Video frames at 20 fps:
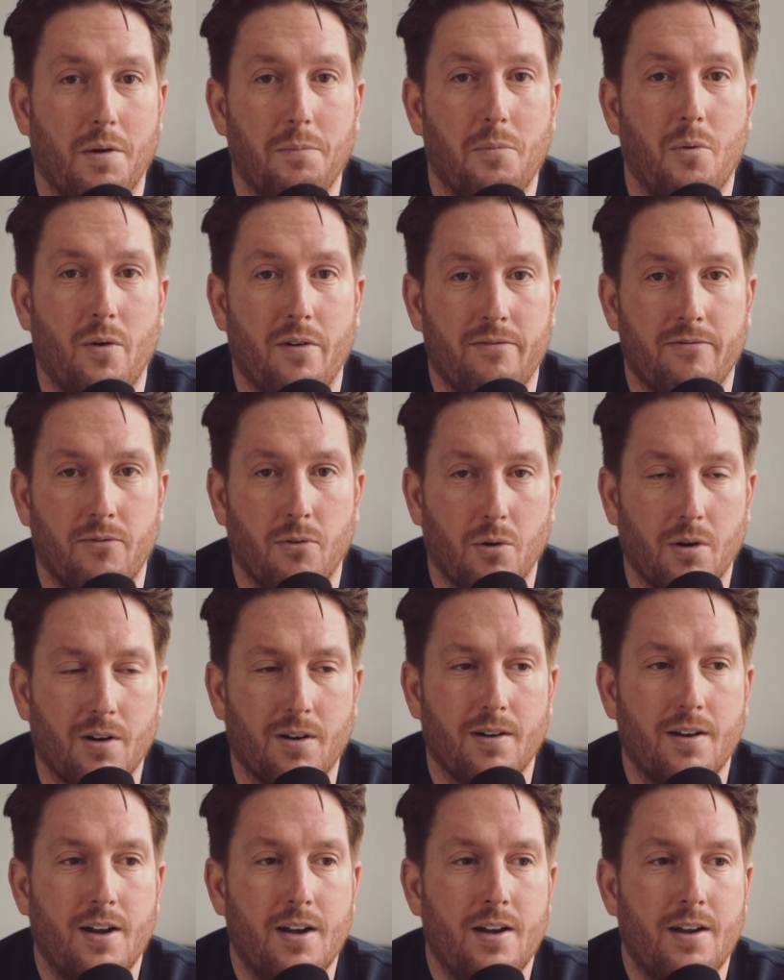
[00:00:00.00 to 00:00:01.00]

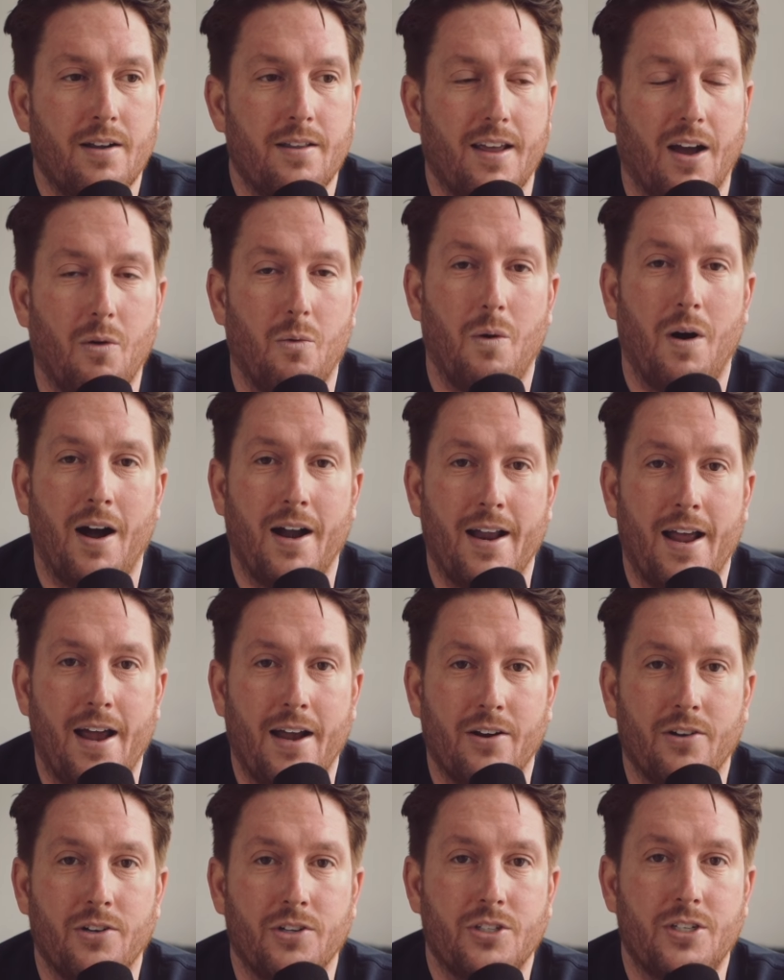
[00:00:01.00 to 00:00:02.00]
1.4. That wide
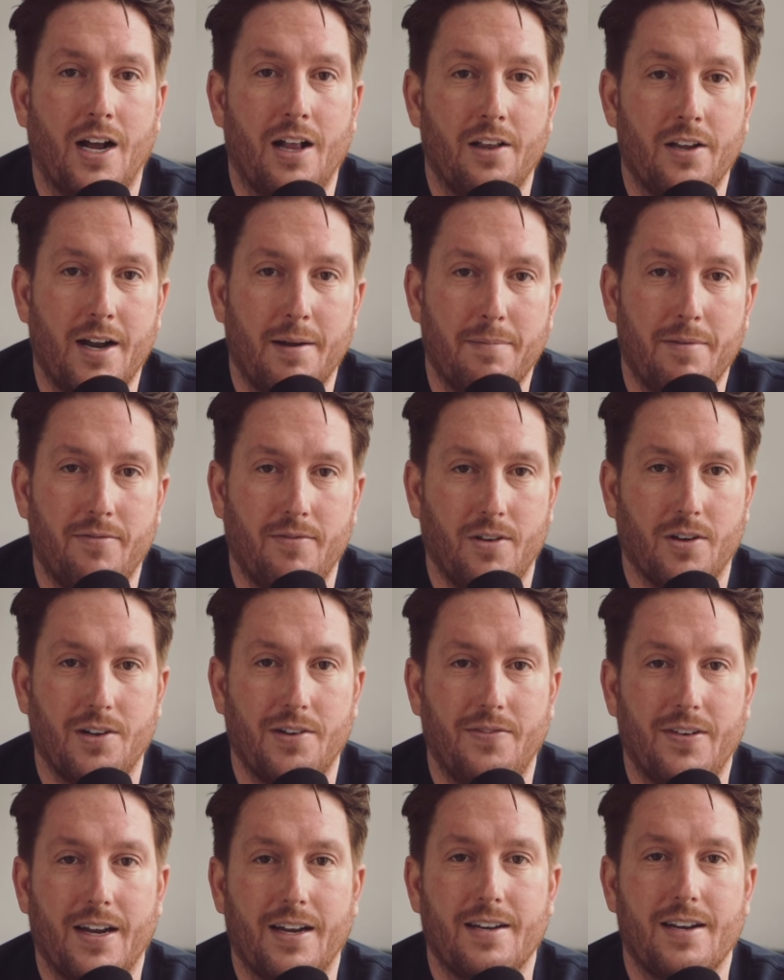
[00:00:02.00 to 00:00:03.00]
angle, shallow depth field,
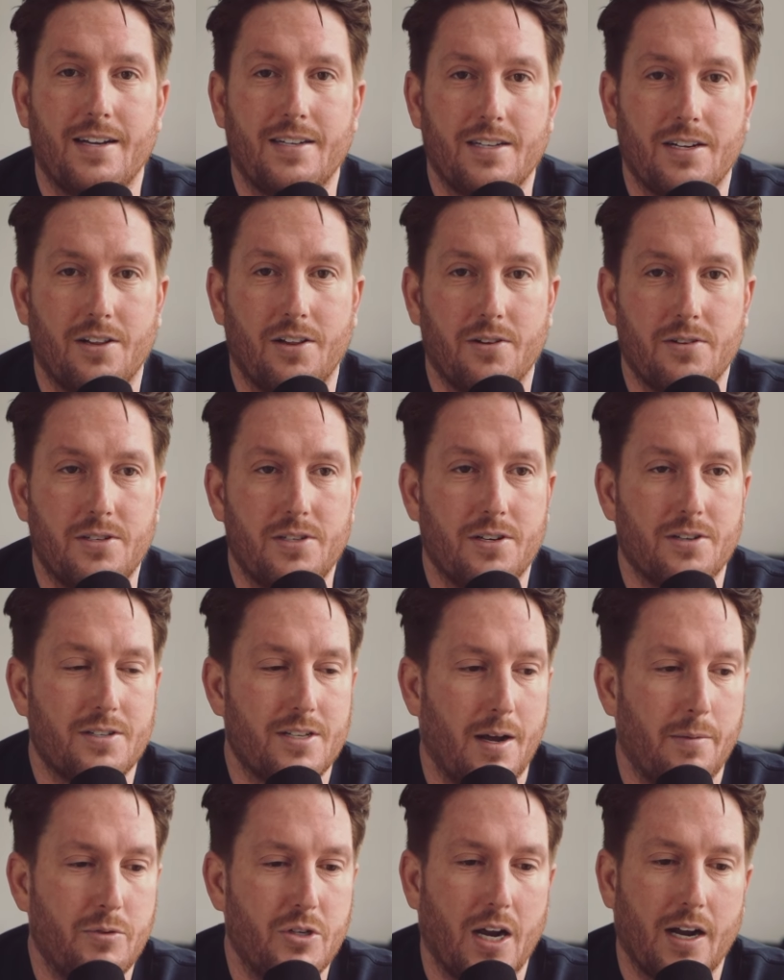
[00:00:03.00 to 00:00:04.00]
if you get nice and close to your
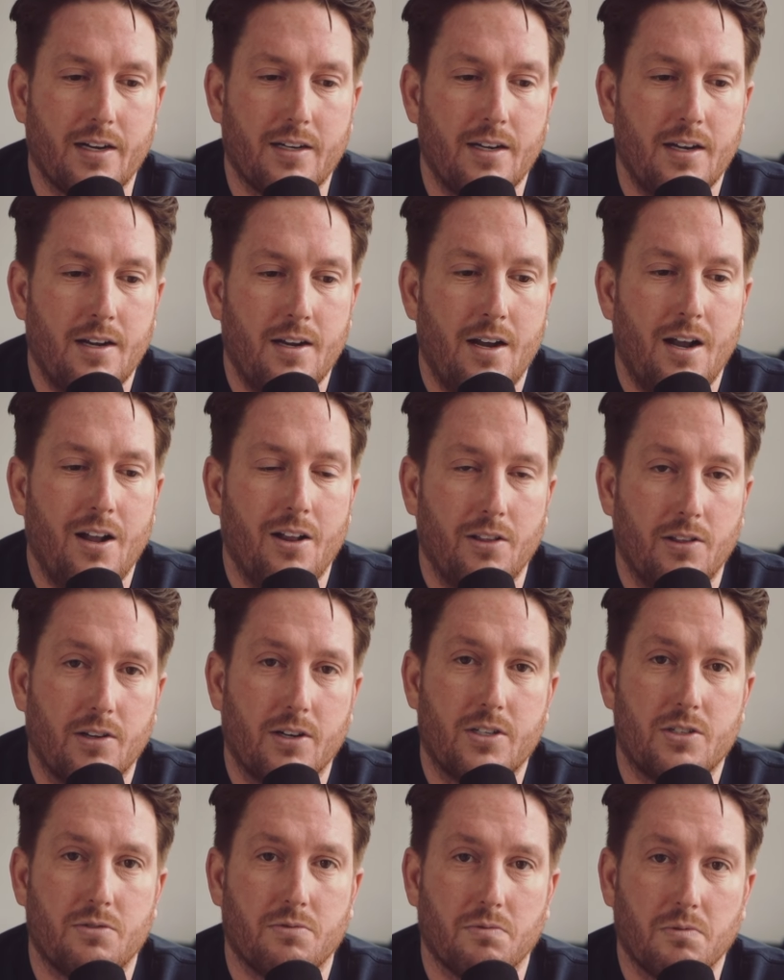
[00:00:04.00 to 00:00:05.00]
subject,
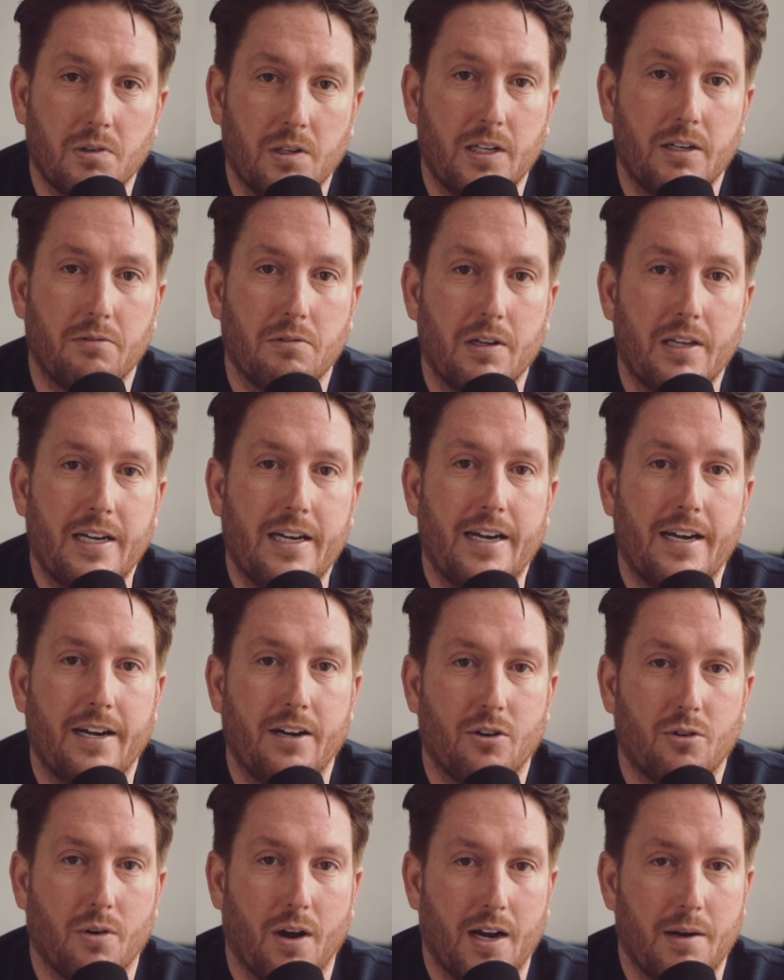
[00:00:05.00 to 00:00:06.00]
looks really, really
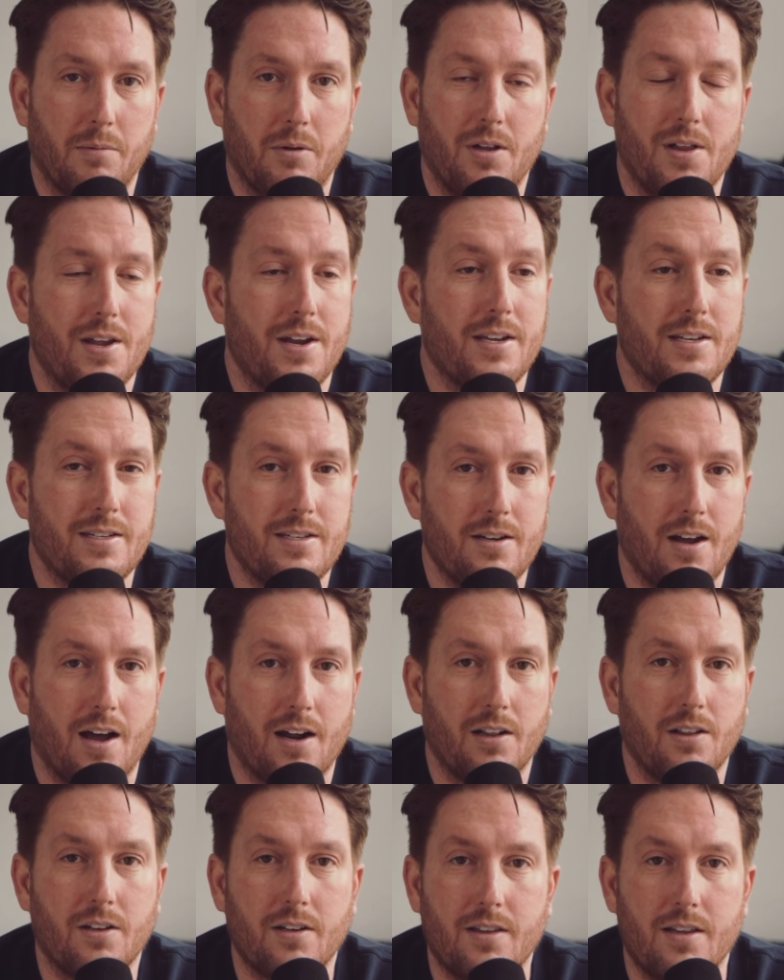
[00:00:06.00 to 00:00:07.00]
incredible, and it's
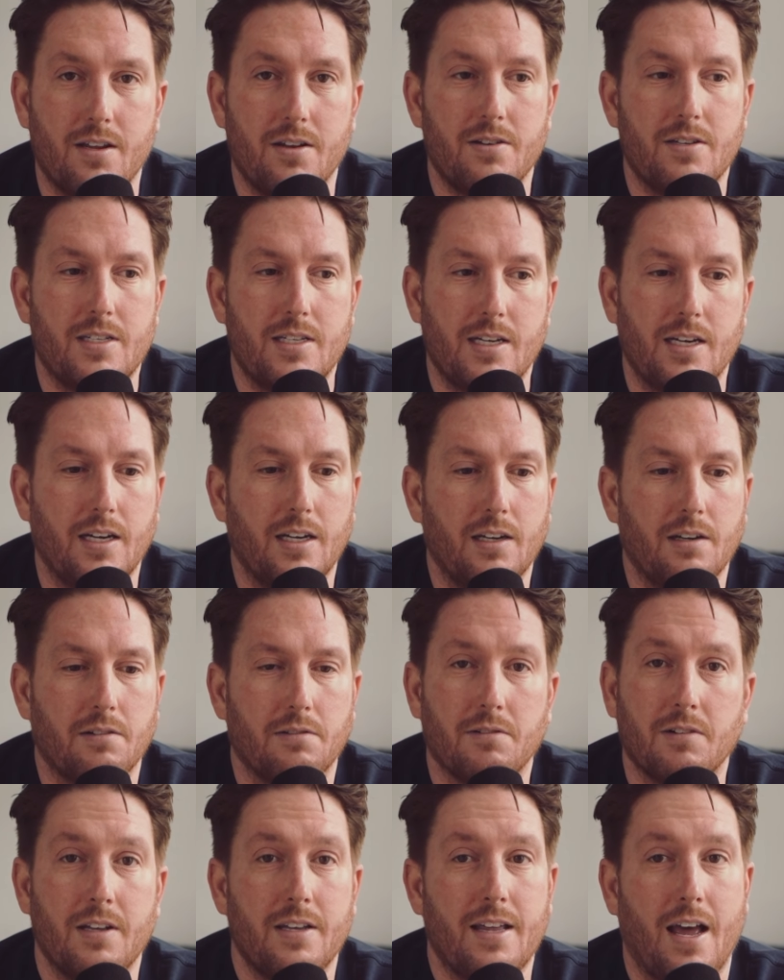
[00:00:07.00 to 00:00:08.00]
not a look that you see
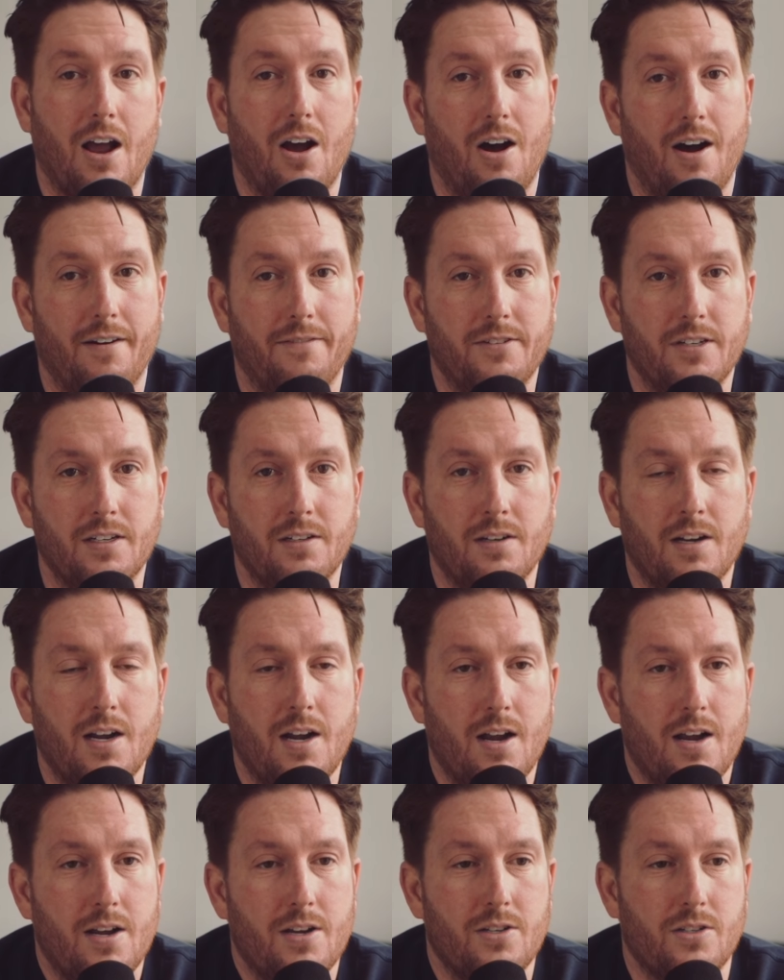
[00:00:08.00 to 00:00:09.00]
really that often.
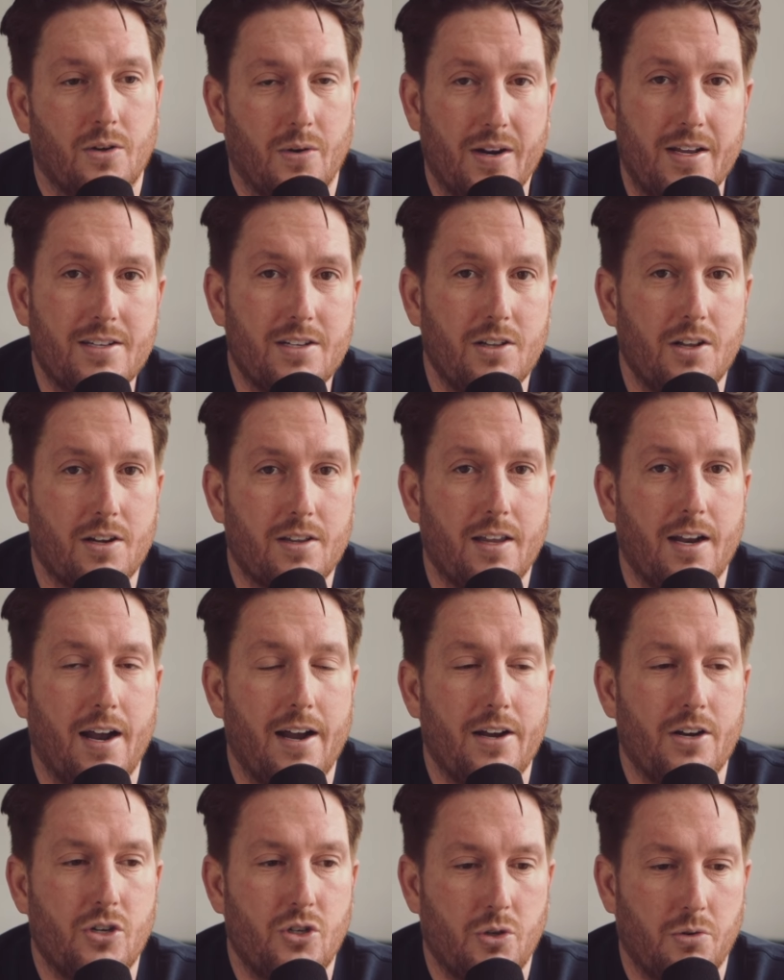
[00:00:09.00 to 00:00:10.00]
So it is a look that
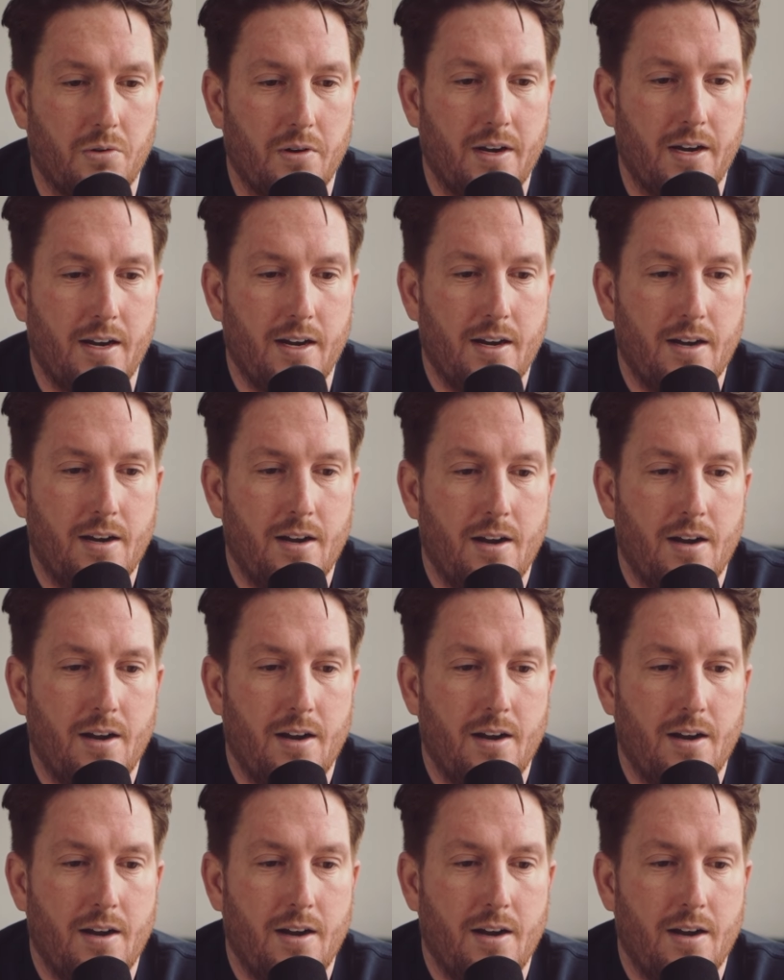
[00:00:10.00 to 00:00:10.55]
I enjoy,